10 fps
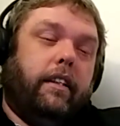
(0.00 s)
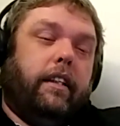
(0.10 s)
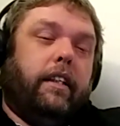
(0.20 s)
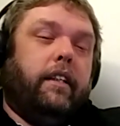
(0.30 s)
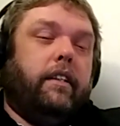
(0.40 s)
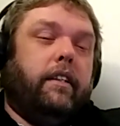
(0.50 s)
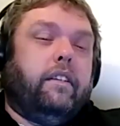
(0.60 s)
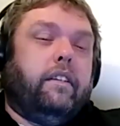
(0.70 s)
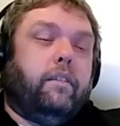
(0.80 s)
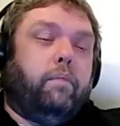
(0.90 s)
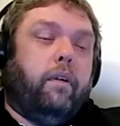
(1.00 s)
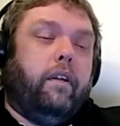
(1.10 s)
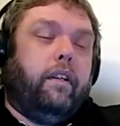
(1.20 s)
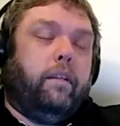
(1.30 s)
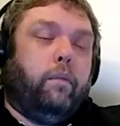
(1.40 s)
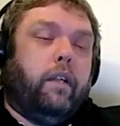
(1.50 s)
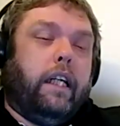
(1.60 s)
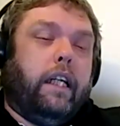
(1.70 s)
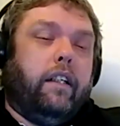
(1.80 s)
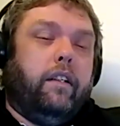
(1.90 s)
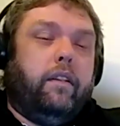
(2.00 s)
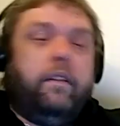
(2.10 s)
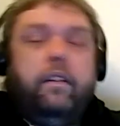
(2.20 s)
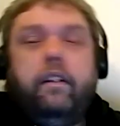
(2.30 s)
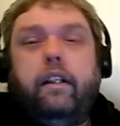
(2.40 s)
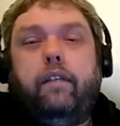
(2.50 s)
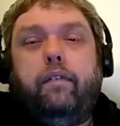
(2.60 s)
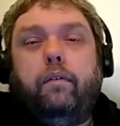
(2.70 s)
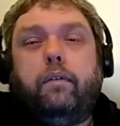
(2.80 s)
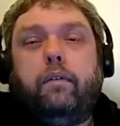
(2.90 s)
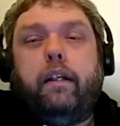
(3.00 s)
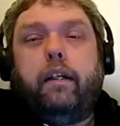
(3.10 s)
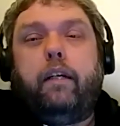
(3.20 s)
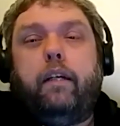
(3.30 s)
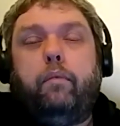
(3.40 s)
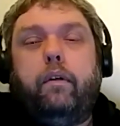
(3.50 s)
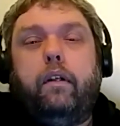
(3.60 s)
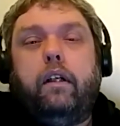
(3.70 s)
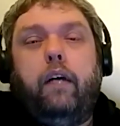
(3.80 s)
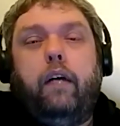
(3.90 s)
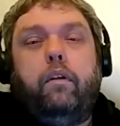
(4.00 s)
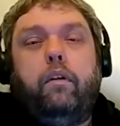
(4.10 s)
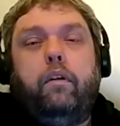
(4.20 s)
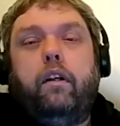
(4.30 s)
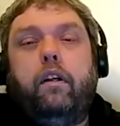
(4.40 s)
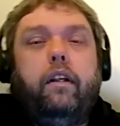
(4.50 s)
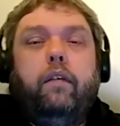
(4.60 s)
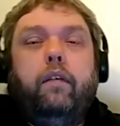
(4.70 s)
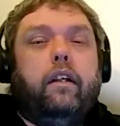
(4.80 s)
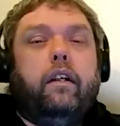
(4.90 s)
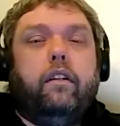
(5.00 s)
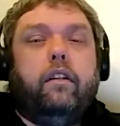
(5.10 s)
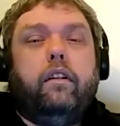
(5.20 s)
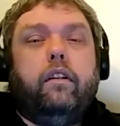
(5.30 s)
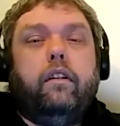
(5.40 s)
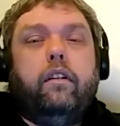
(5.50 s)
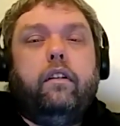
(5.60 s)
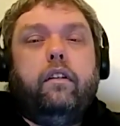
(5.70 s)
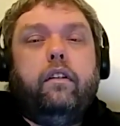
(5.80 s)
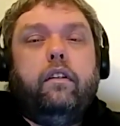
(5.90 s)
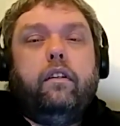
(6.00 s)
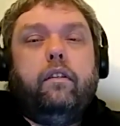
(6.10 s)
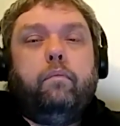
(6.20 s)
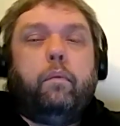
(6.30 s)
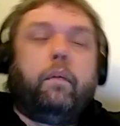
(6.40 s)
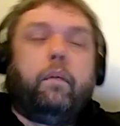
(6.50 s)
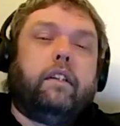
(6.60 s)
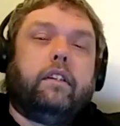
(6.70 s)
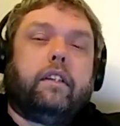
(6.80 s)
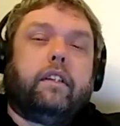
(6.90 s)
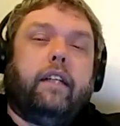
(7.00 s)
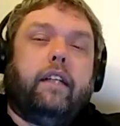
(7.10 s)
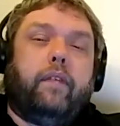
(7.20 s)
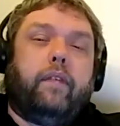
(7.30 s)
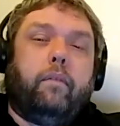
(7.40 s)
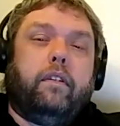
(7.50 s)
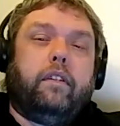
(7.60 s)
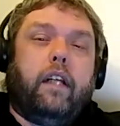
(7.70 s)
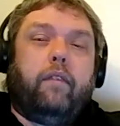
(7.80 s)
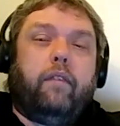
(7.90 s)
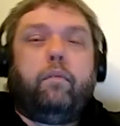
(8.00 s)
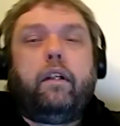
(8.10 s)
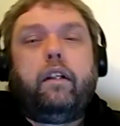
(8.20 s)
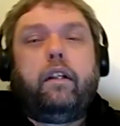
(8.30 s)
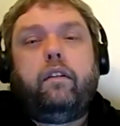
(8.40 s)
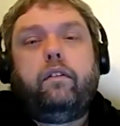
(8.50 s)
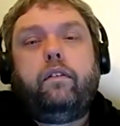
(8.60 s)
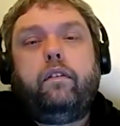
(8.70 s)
You know, this is the part where I go. If it was my neighbor, I wouldn't know anyway. But because this guy's famous, everybody knows.